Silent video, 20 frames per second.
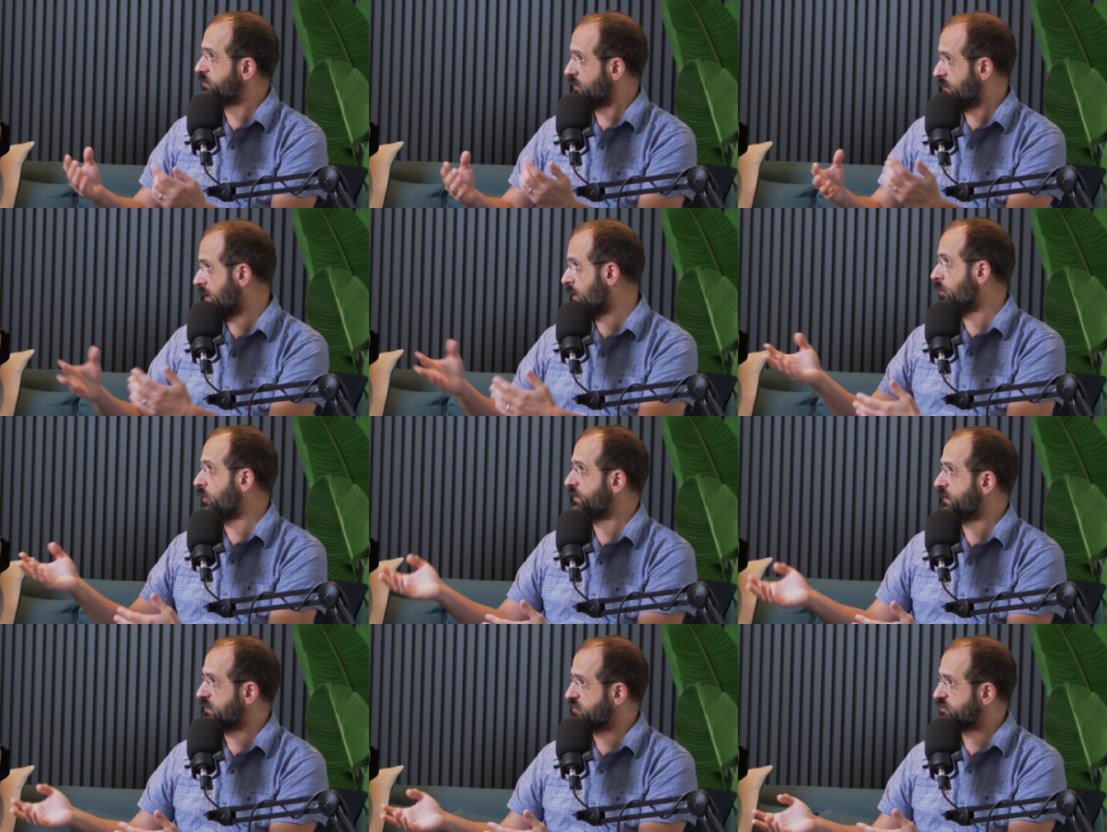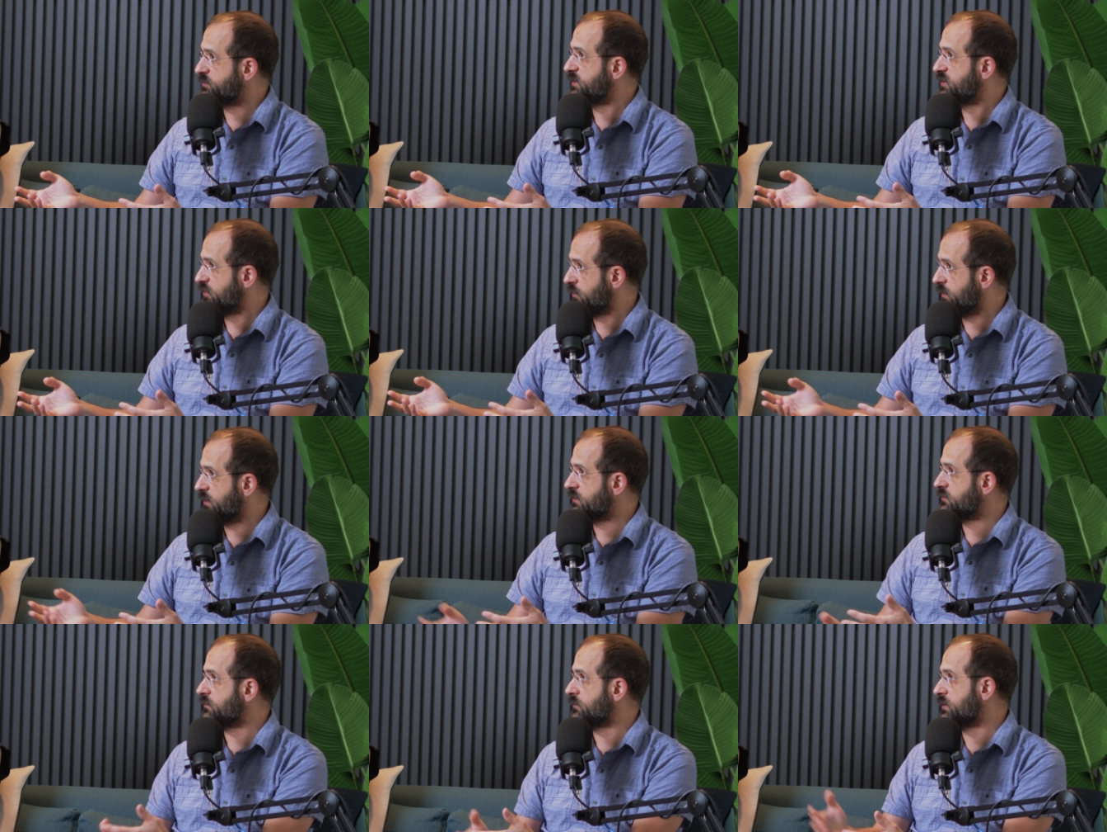about what they should be
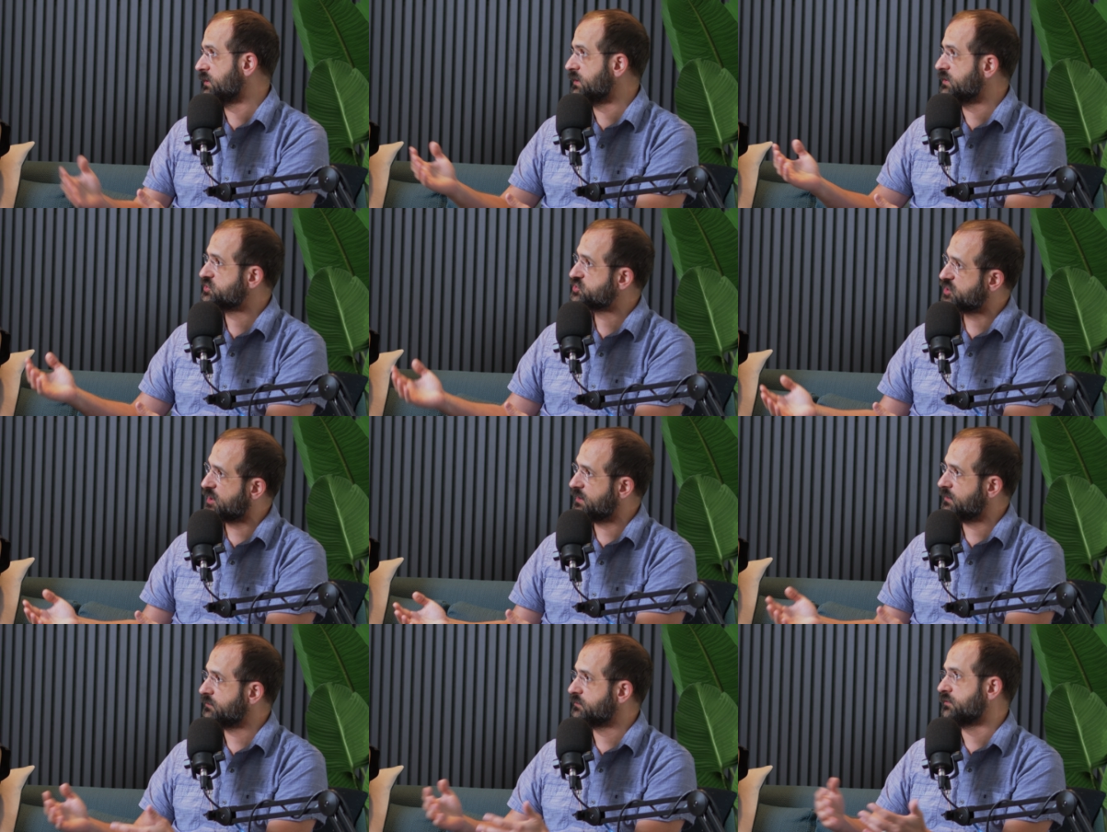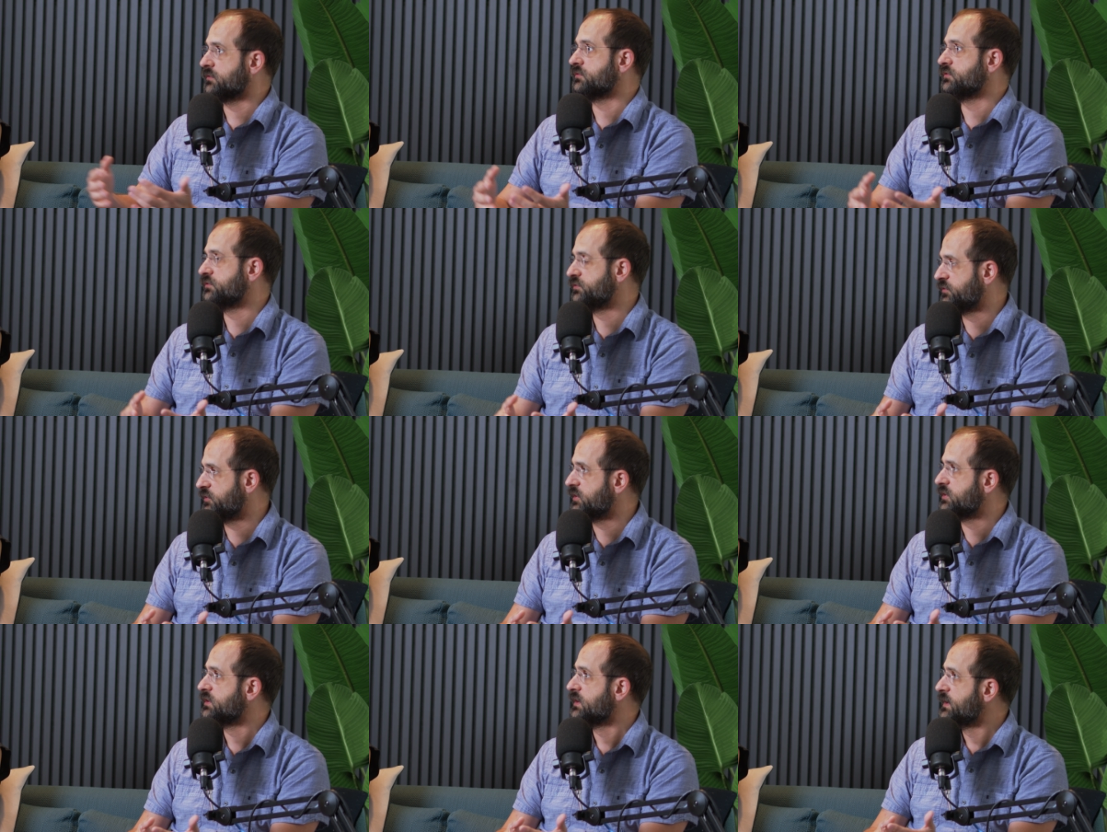doing. Do it in a channel. Don't use
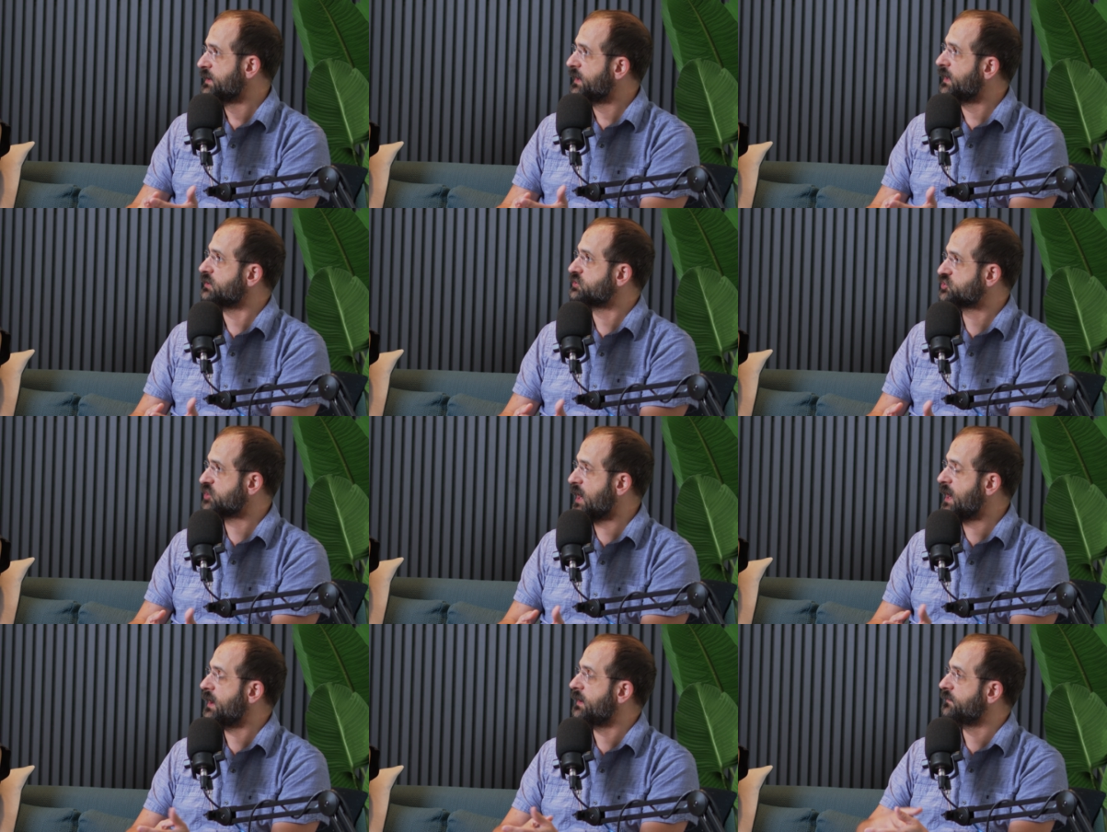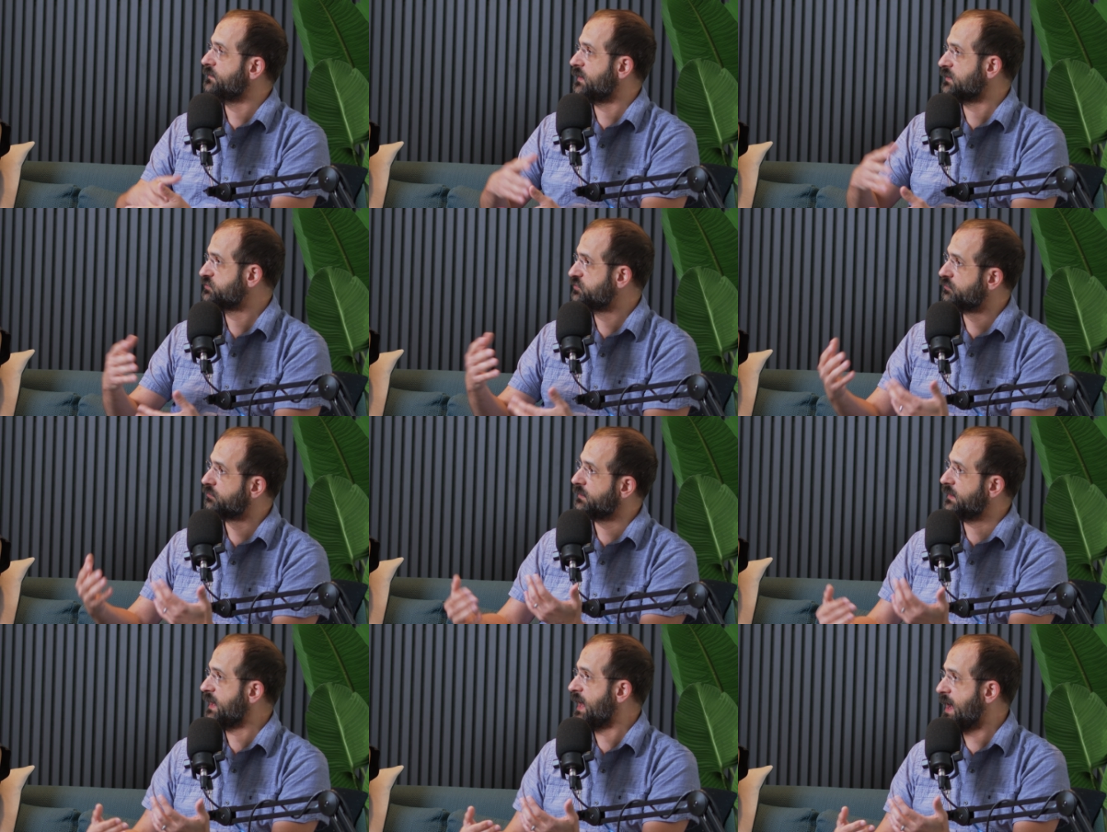it in a chat unless you
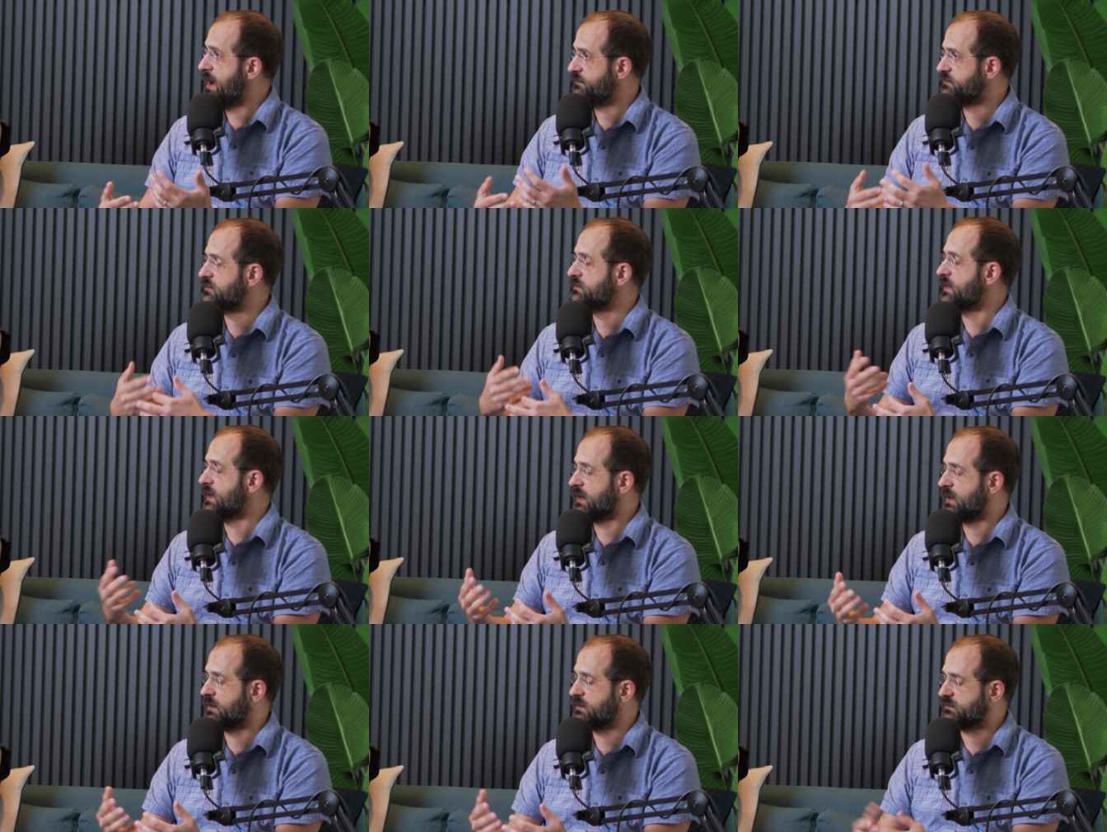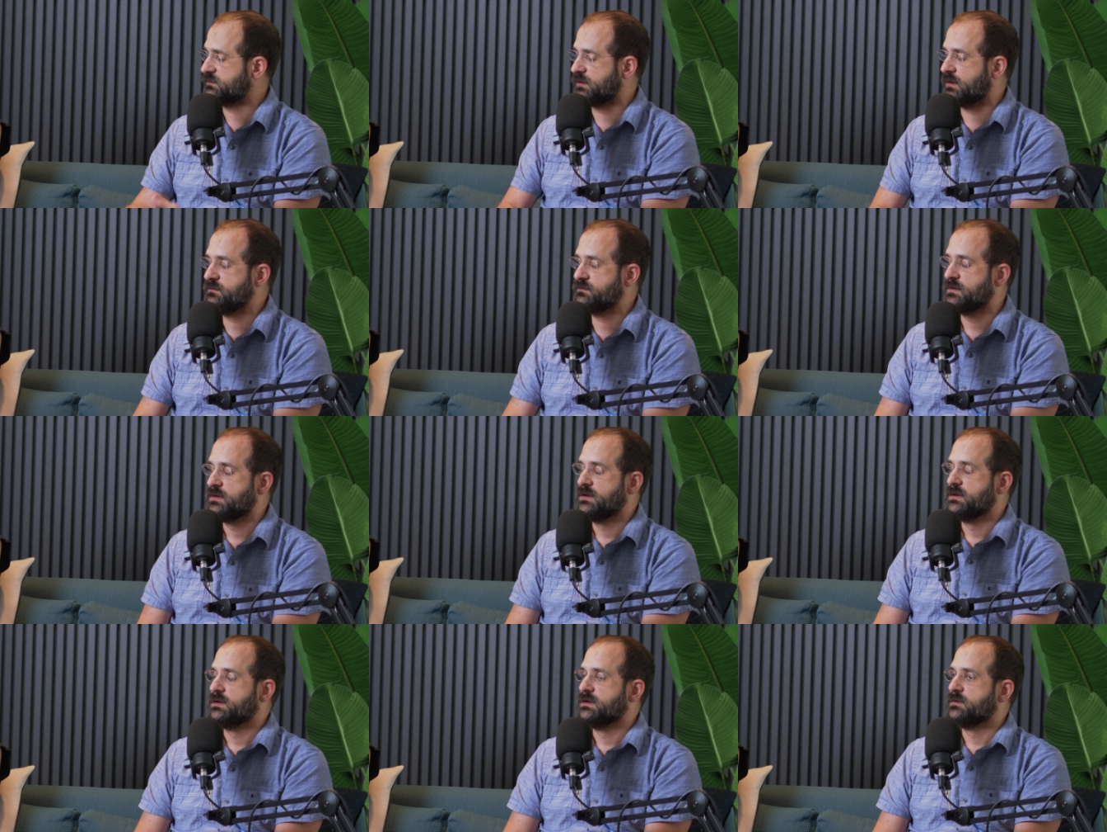really have to. That kind of stuff.
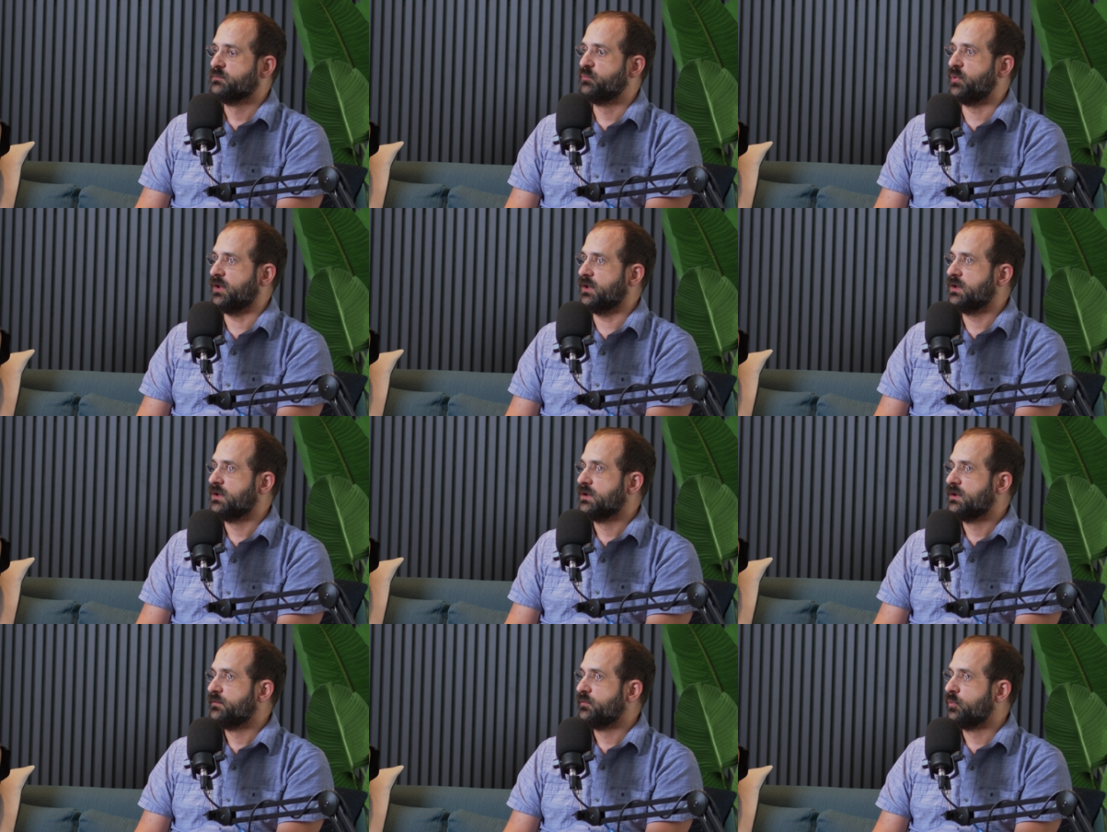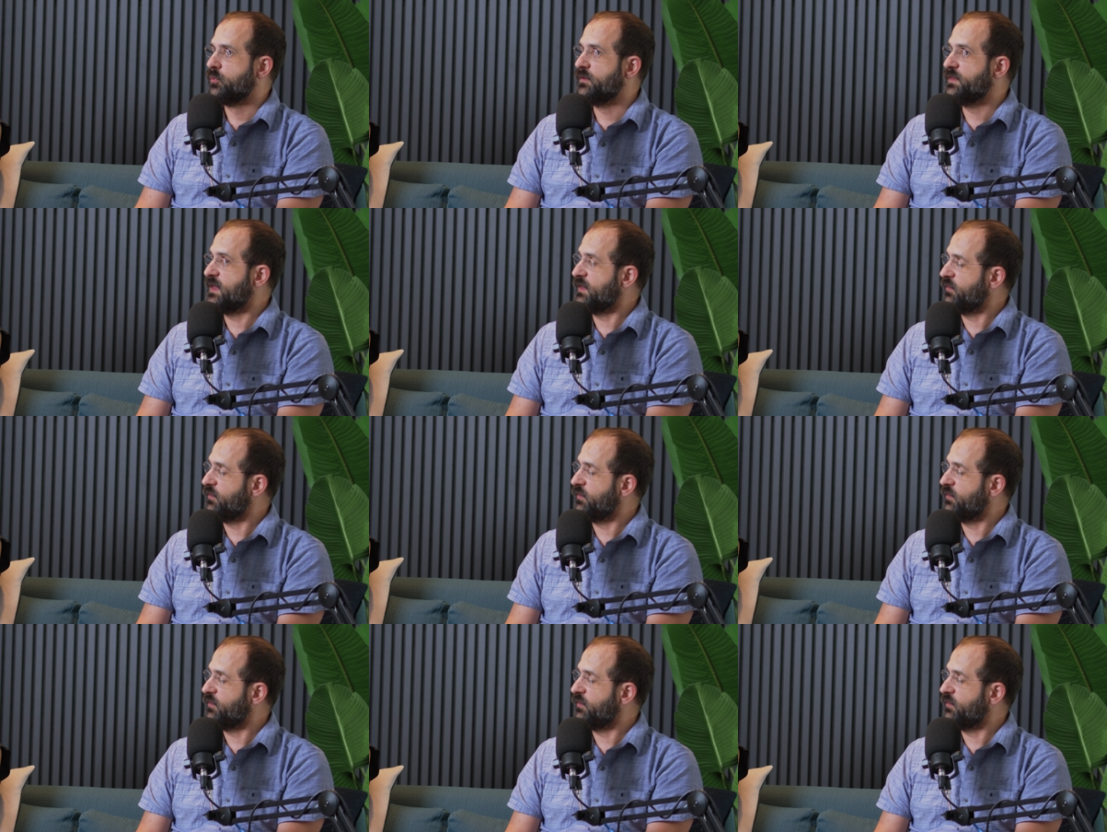But when they